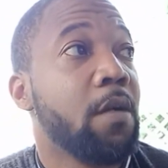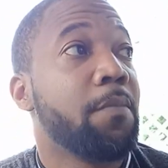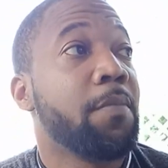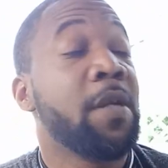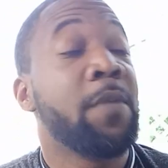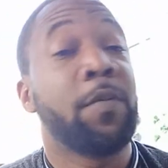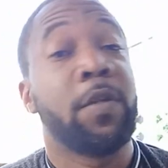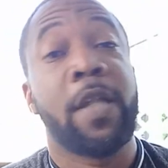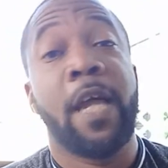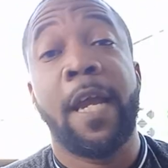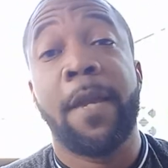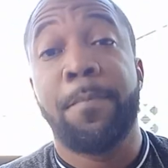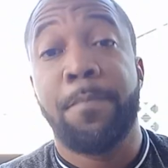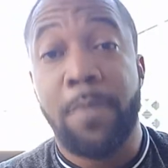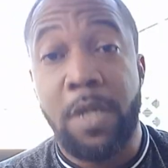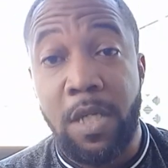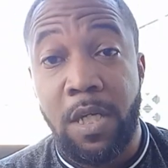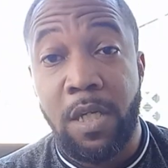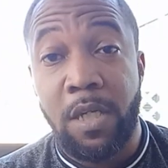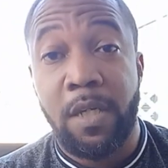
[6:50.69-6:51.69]
People like
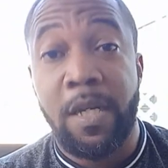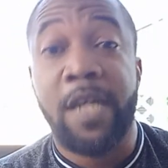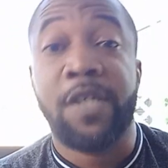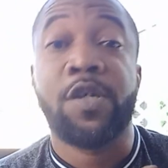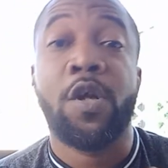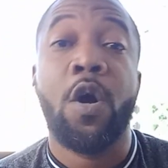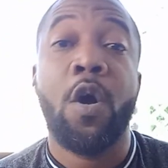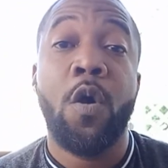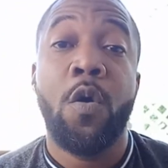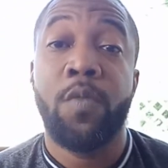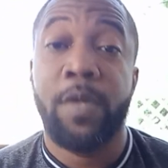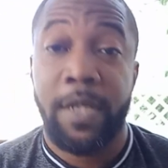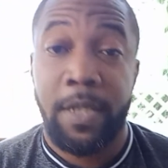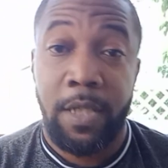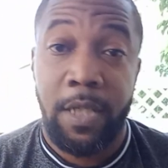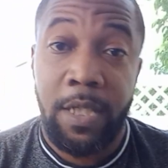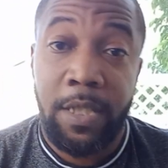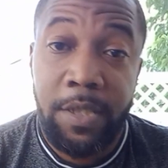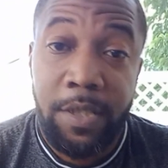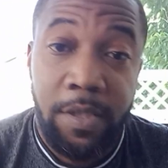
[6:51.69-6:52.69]
me that's holding
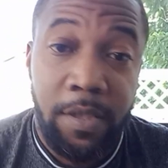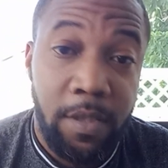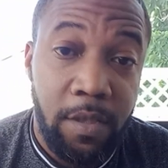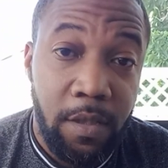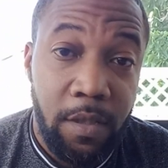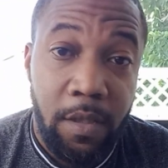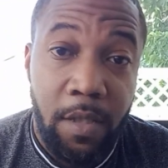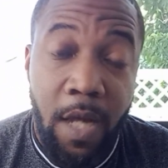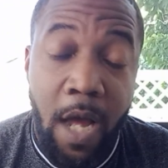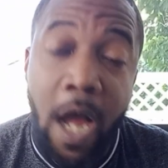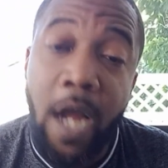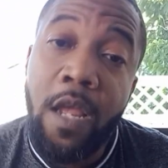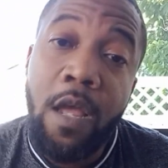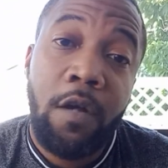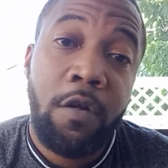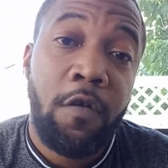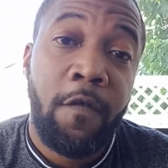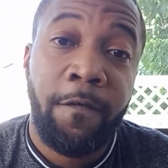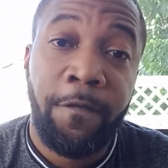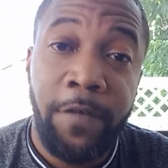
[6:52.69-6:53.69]
it, how
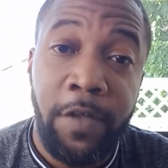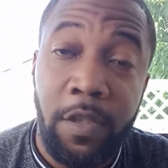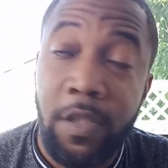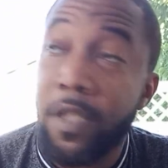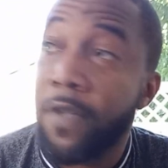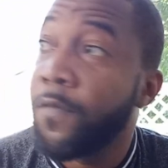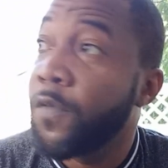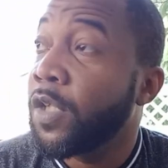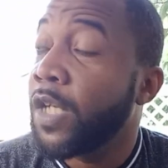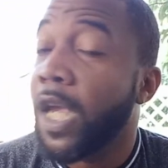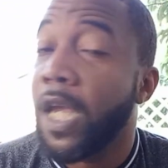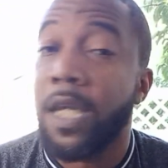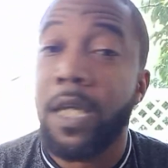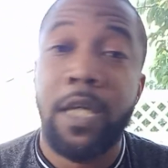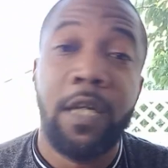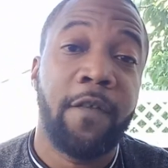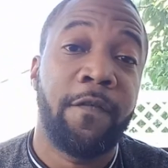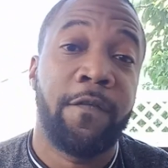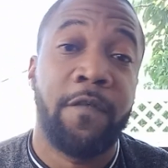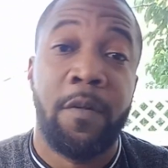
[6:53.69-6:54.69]
y'all gonna fill it if you can't
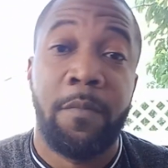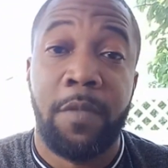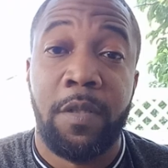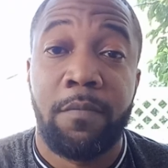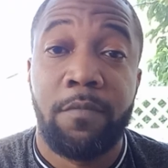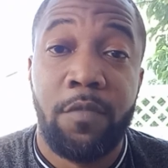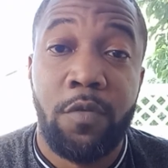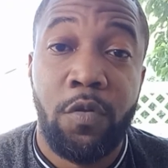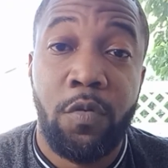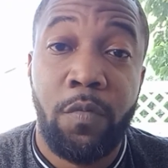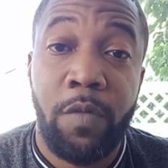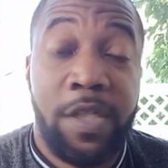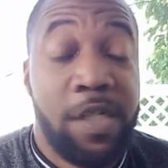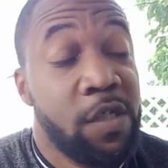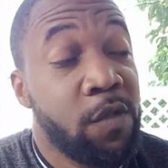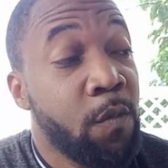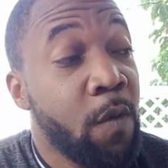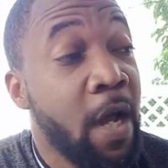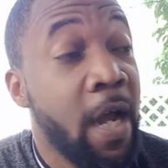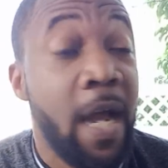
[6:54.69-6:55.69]
get it from me? Which
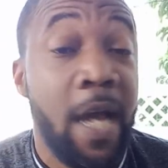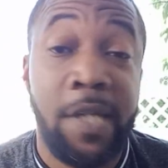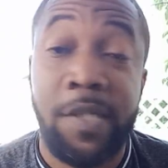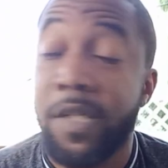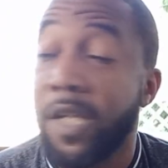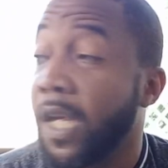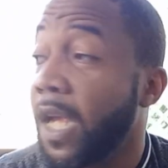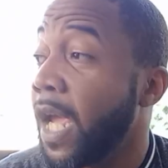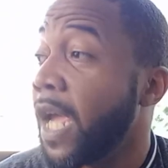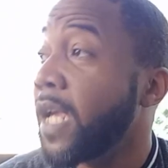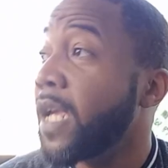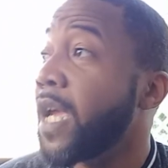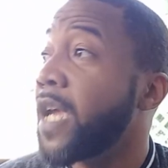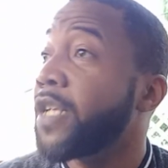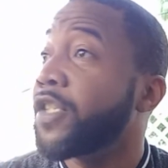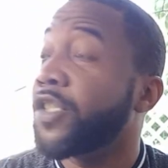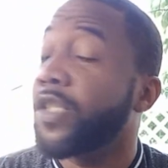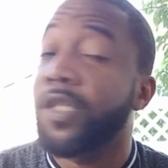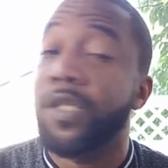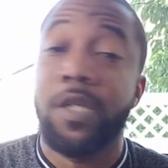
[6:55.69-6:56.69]
is why I say, hey
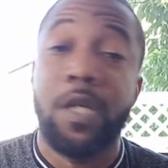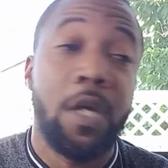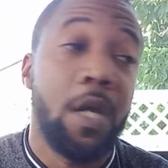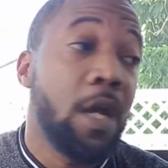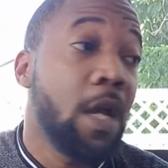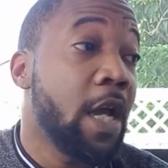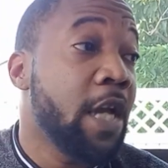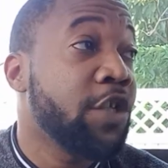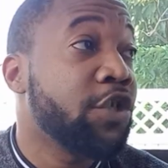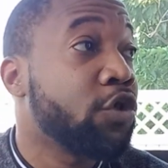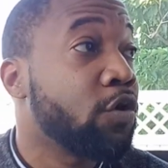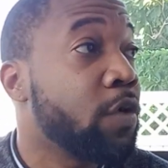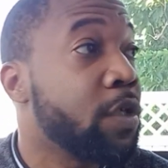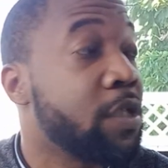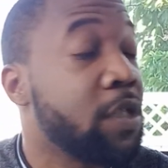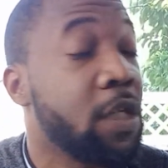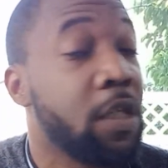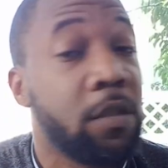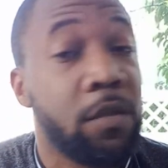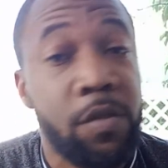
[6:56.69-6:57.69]
hedgies, hey short
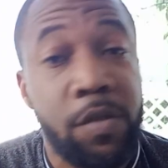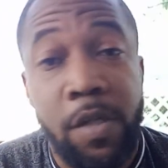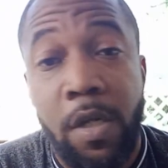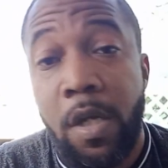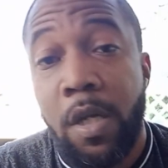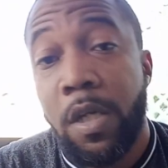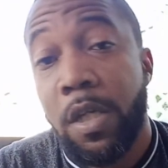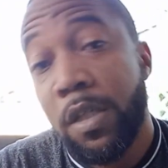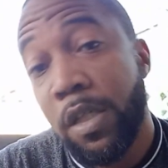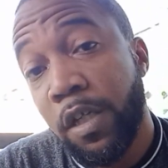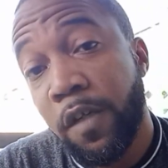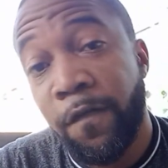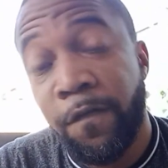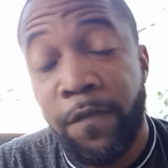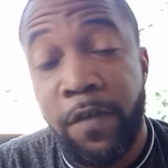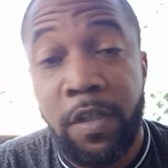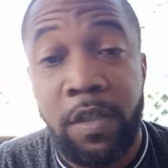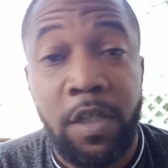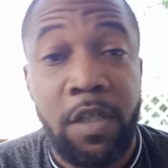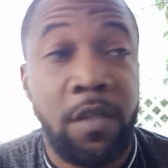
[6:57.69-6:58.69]
sellers, you need to
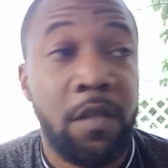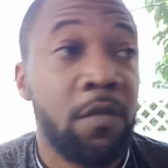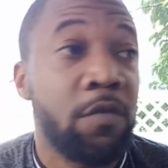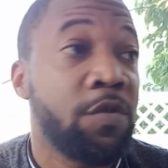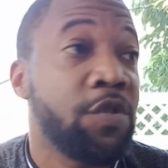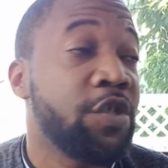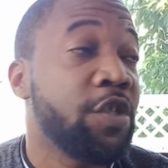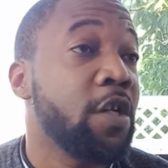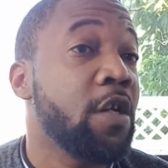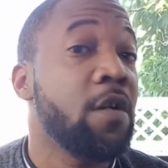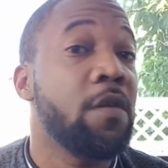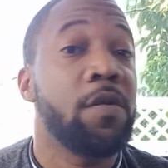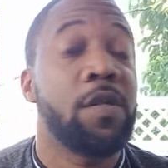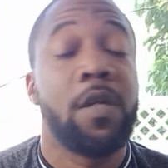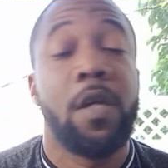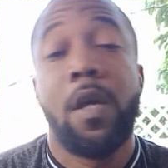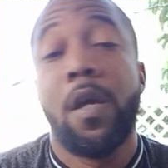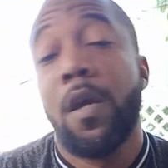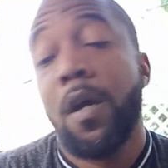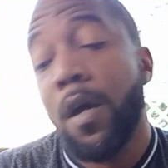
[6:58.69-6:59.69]
fill in those shares,
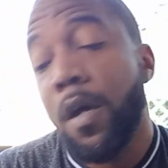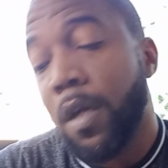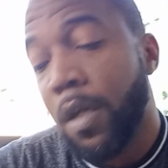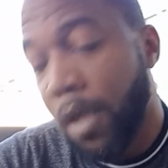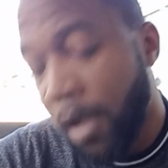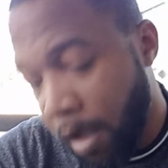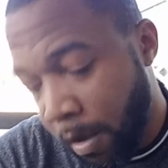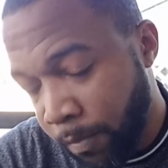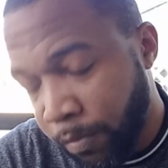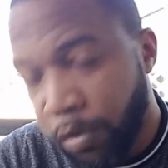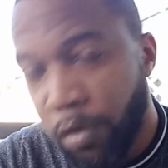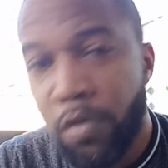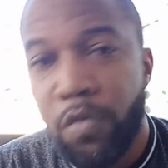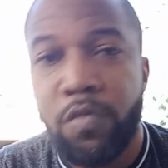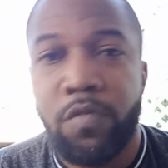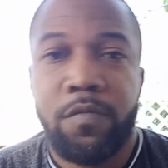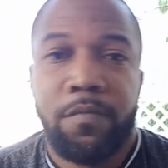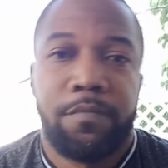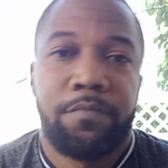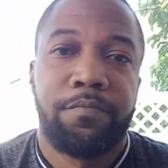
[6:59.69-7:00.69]
come
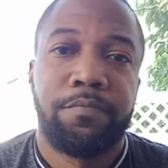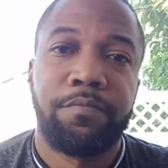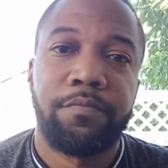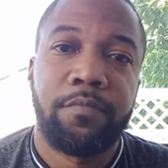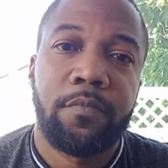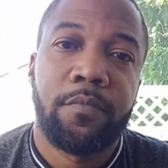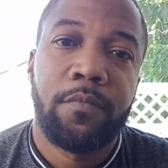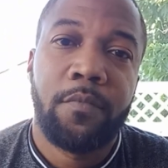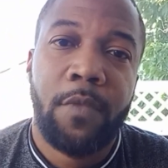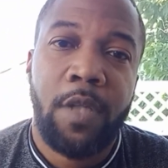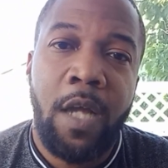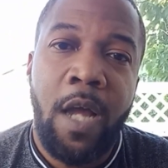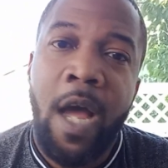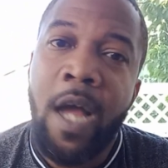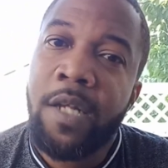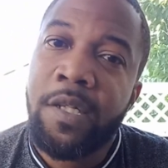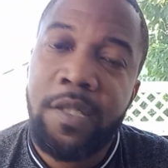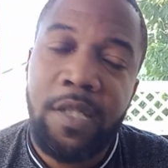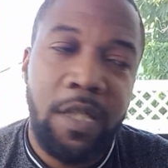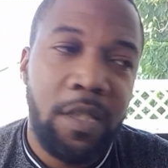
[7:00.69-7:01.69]
through.
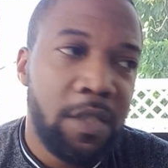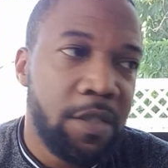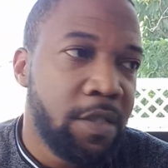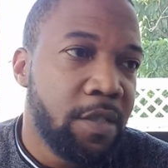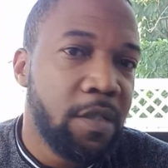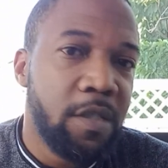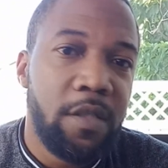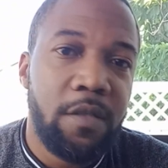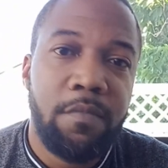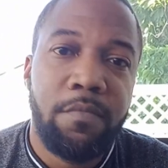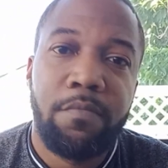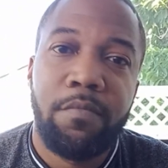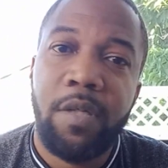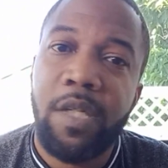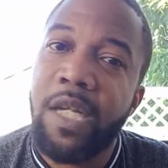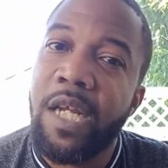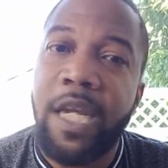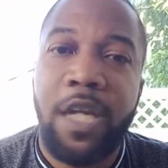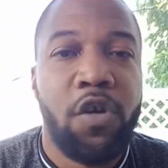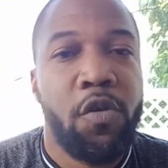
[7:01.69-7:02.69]
I sell it to you,
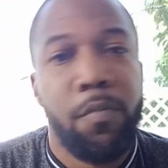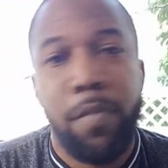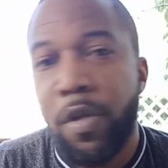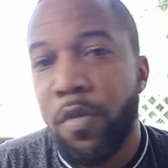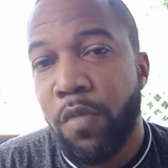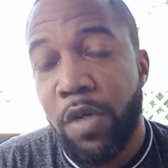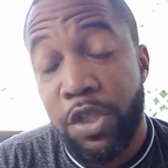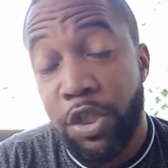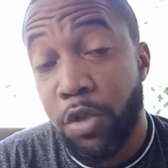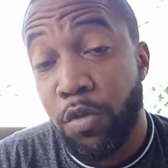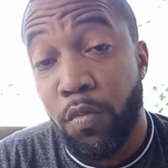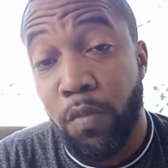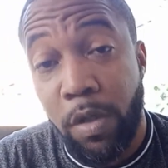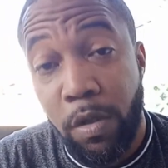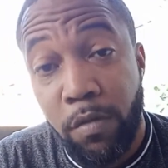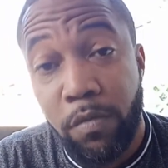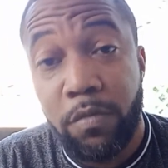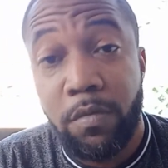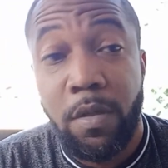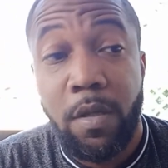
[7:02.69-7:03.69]
but it ain't gonna be what you want.